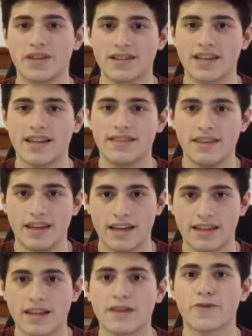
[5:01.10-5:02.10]
predicted at the
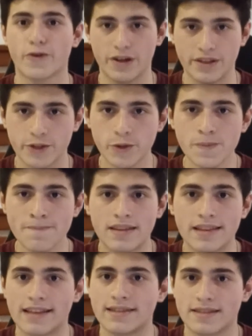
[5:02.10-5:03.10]
end a 42.
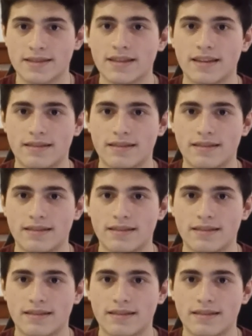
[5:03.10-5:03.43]
That's